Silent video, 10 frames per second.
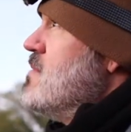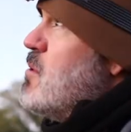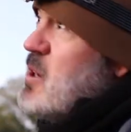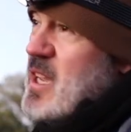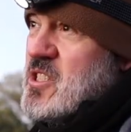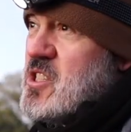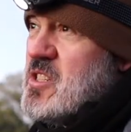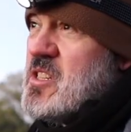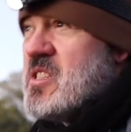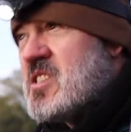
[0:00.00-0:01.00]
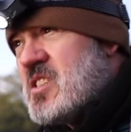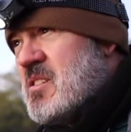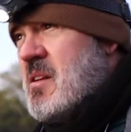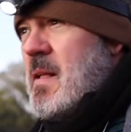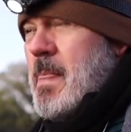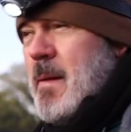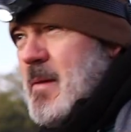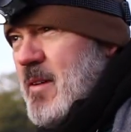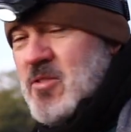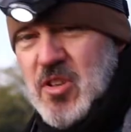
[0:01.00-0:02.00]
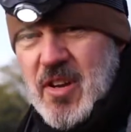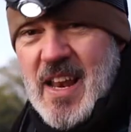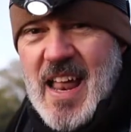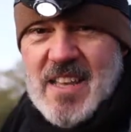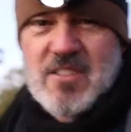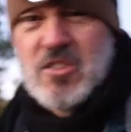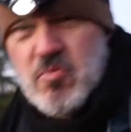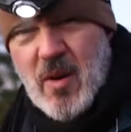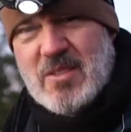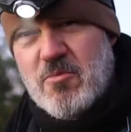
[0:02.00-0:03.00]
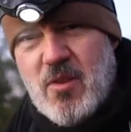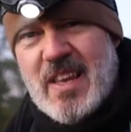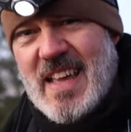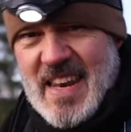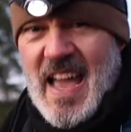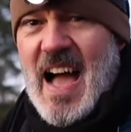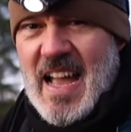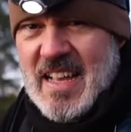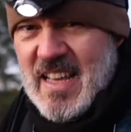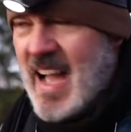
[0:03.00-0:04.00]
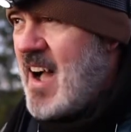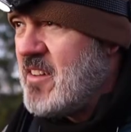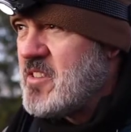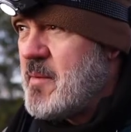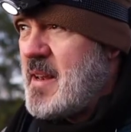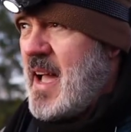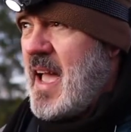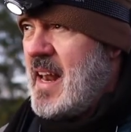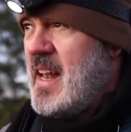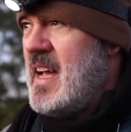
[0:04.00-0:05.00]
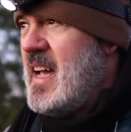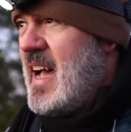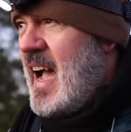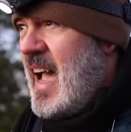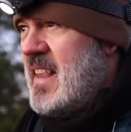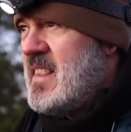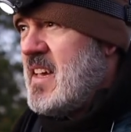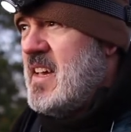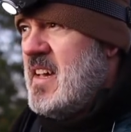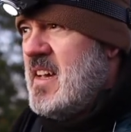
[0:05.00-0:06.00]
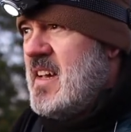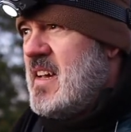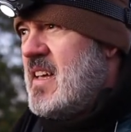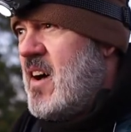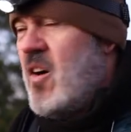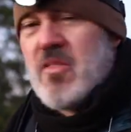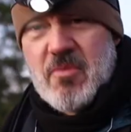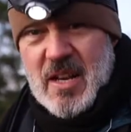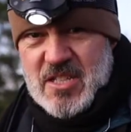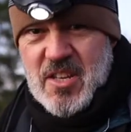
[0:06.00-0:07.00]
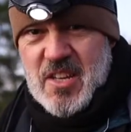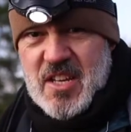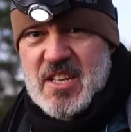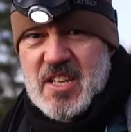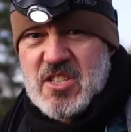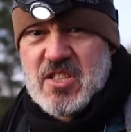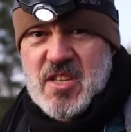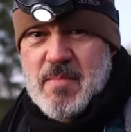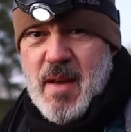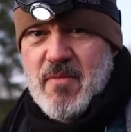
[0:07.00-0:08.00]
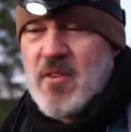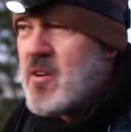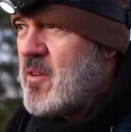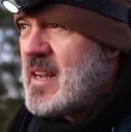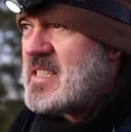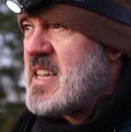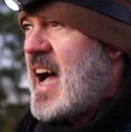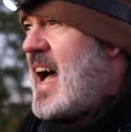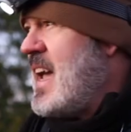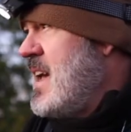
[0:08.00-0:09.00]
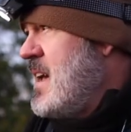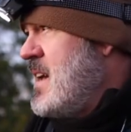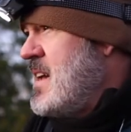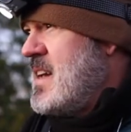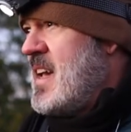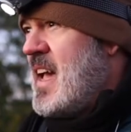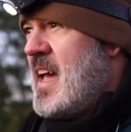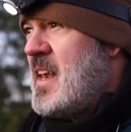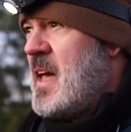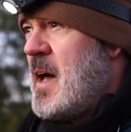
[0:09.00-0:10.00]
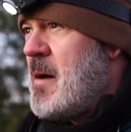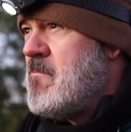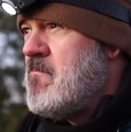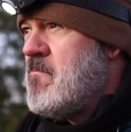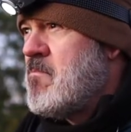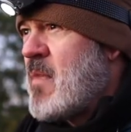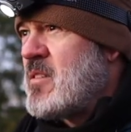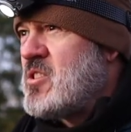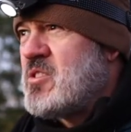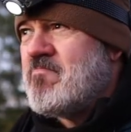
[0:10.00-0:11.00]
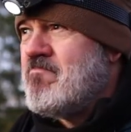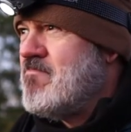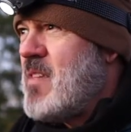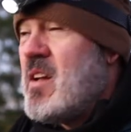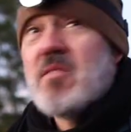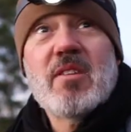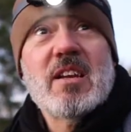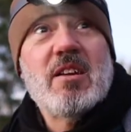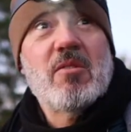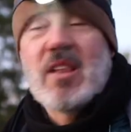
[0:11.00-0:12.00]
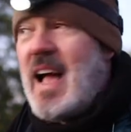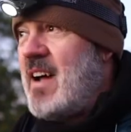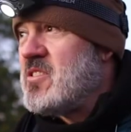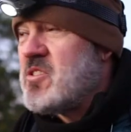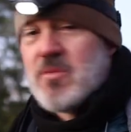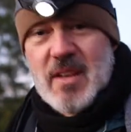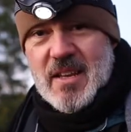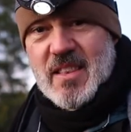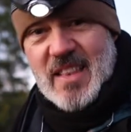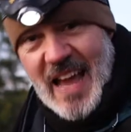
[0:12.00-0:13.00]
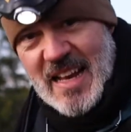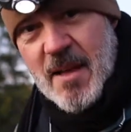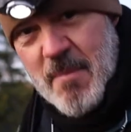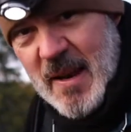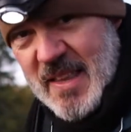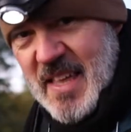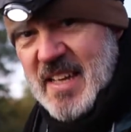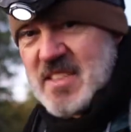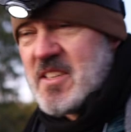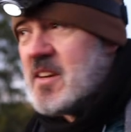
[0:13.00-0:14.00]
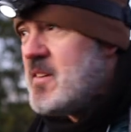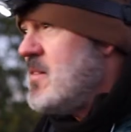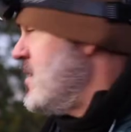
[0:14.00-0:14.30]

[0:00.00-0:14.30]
predictions, I mean, I was looking at it. There just wasn't really any high clouds. I mean, I had all the rest of the conditions that make for a great sky, and just really no clouds to really light up anything. So